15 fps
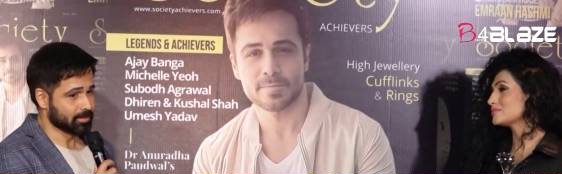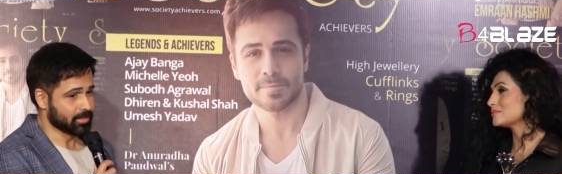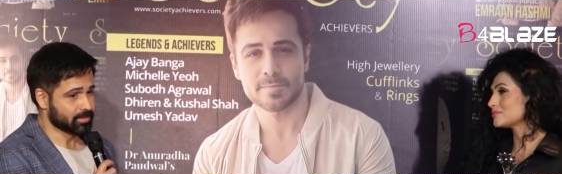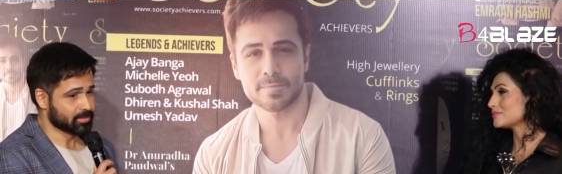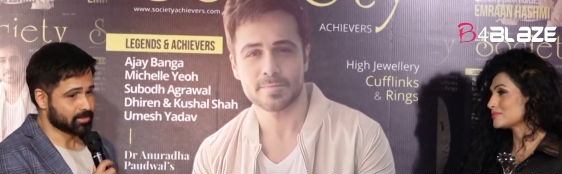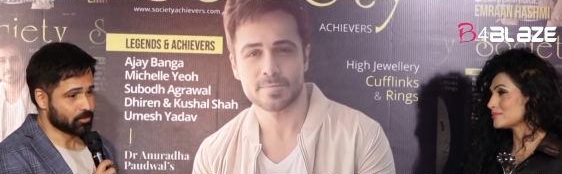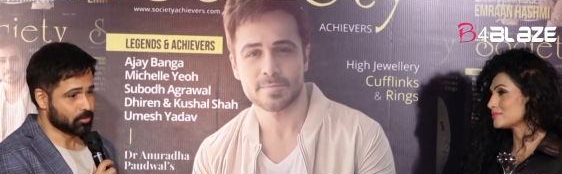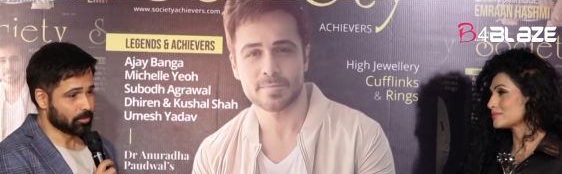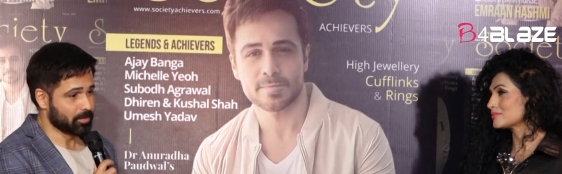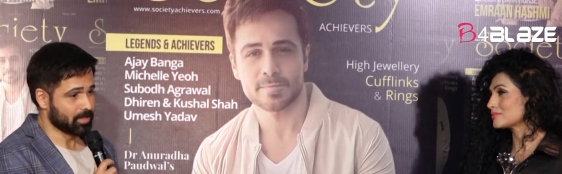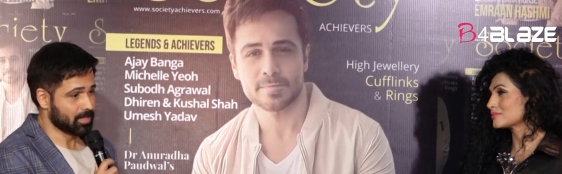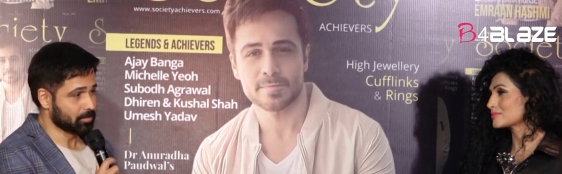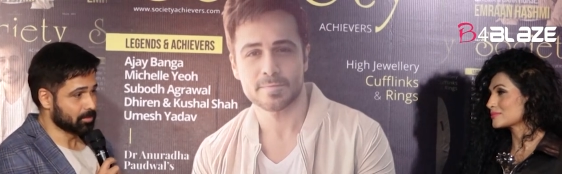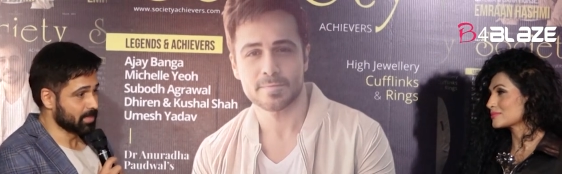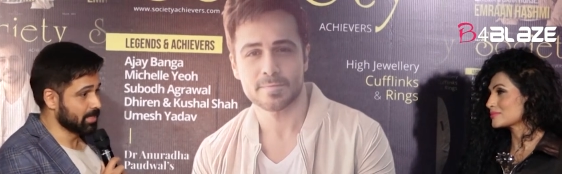Speaker 1: It's going to be
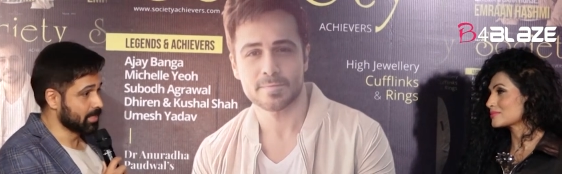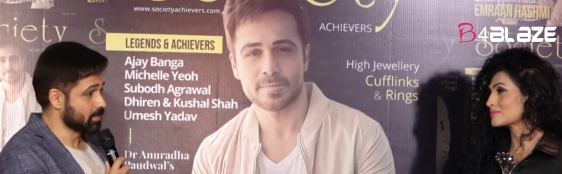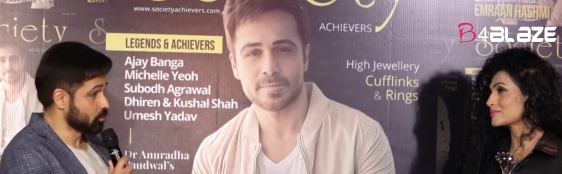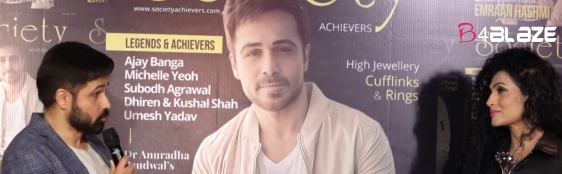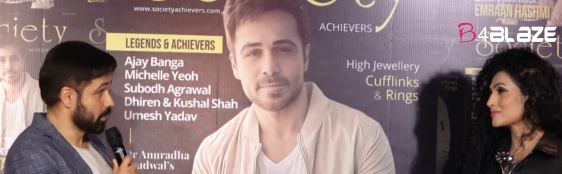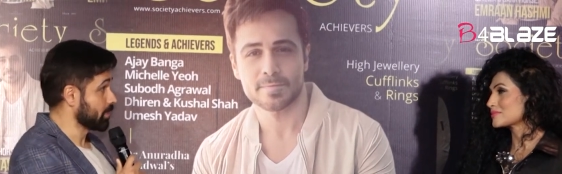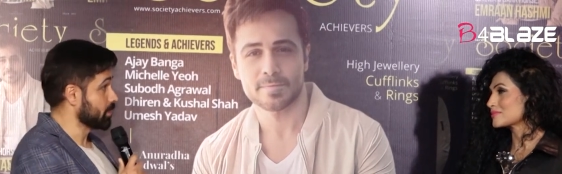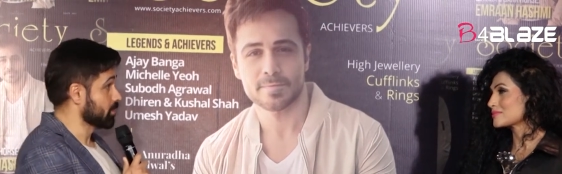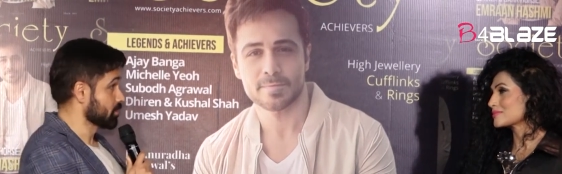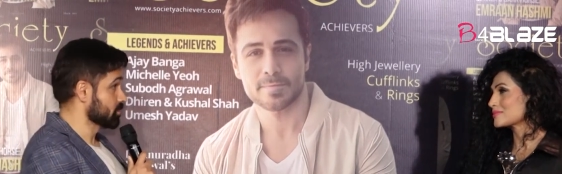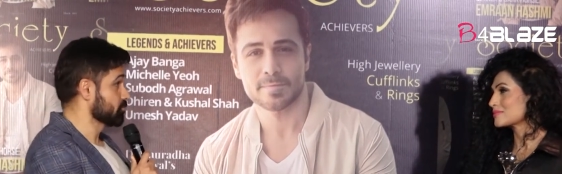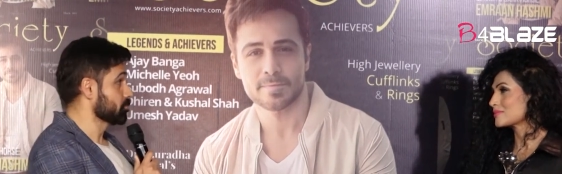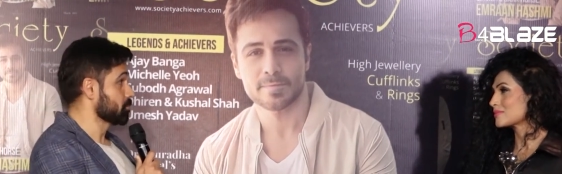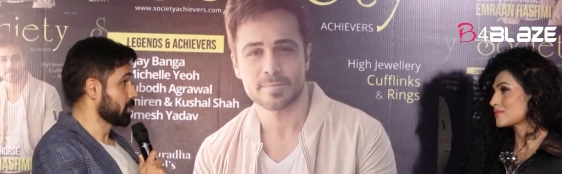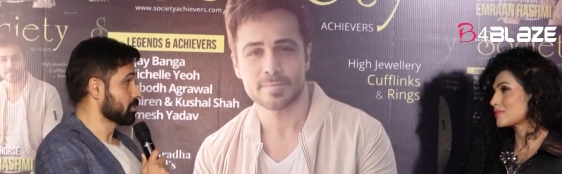completing 20
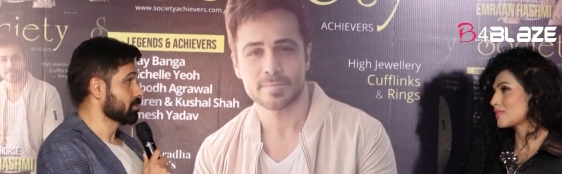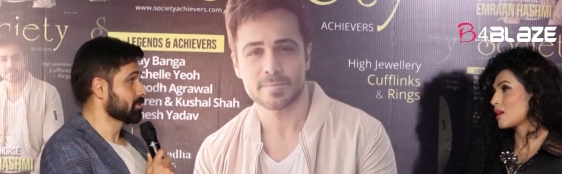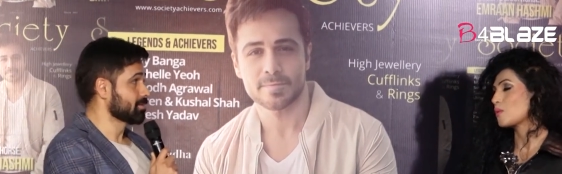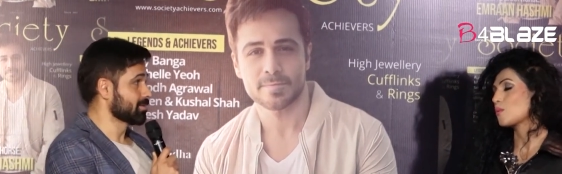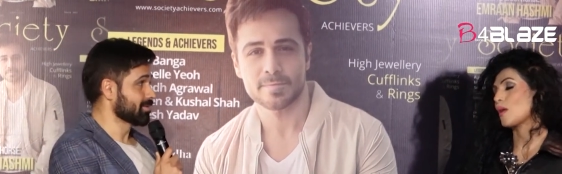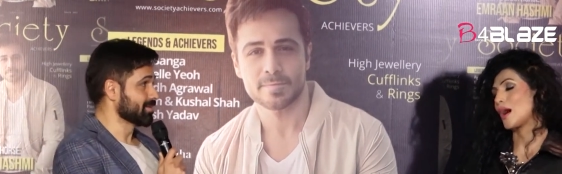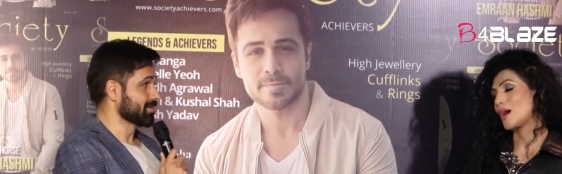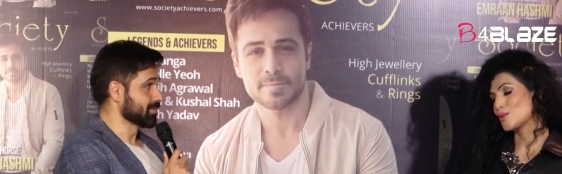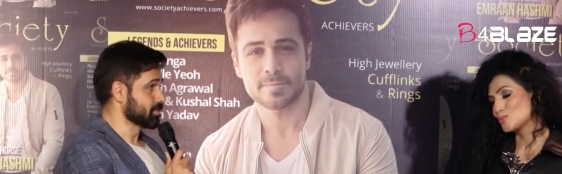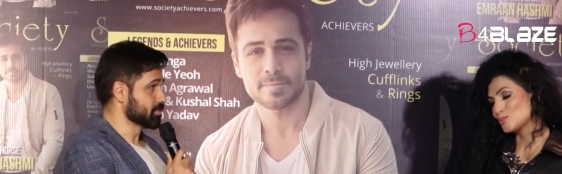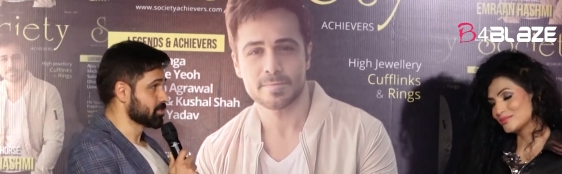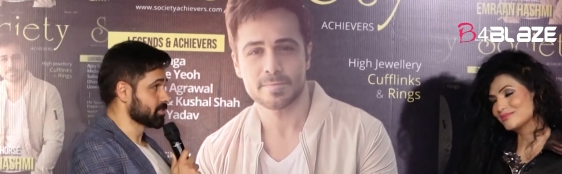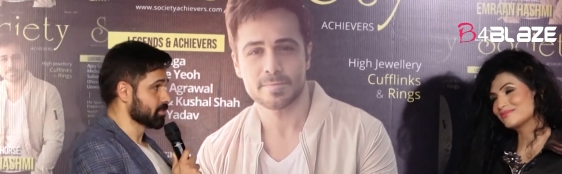years for me. On